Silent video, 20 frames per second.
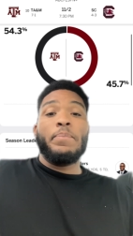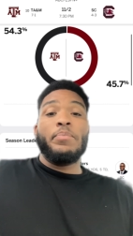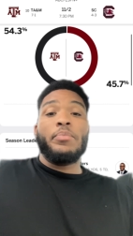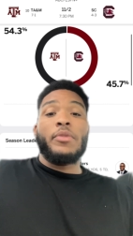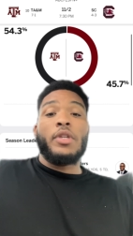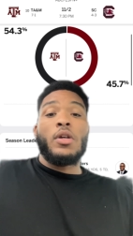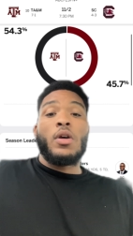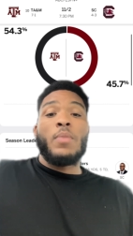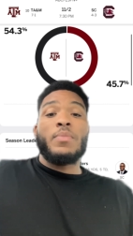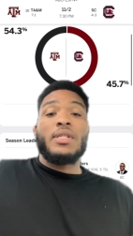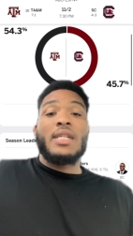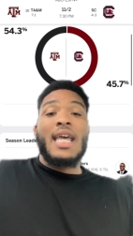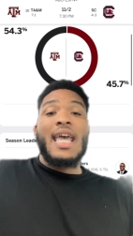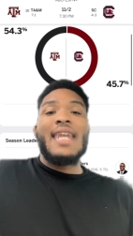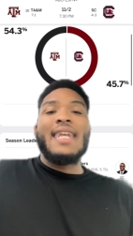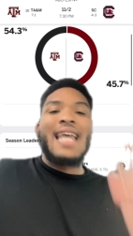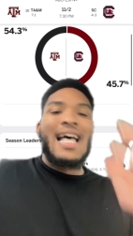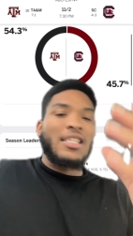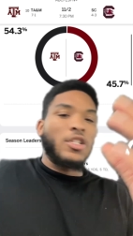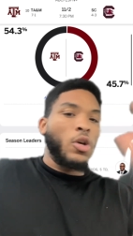You know what I'm
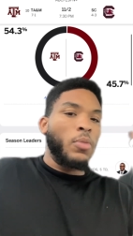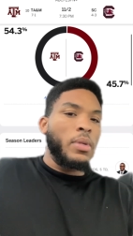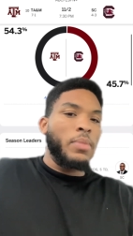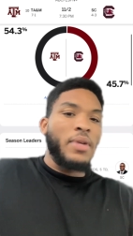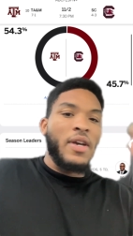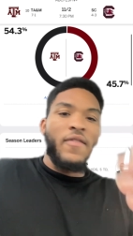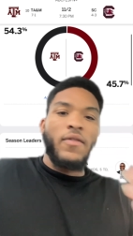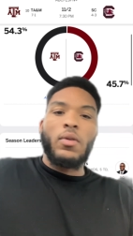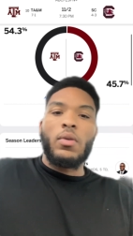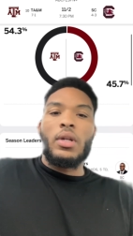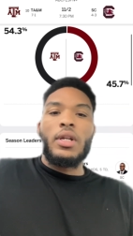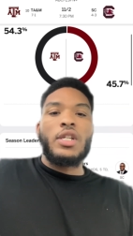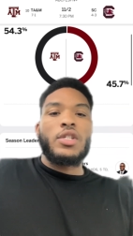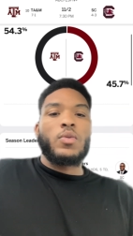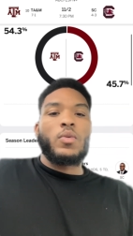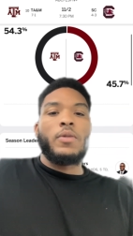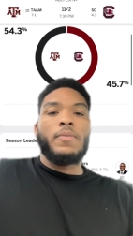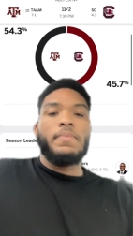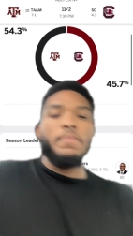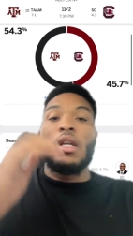saying? That's going to be pivotal in this
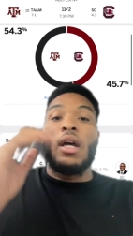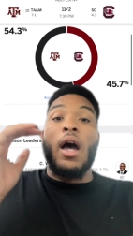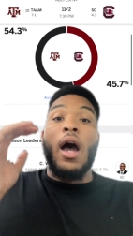one.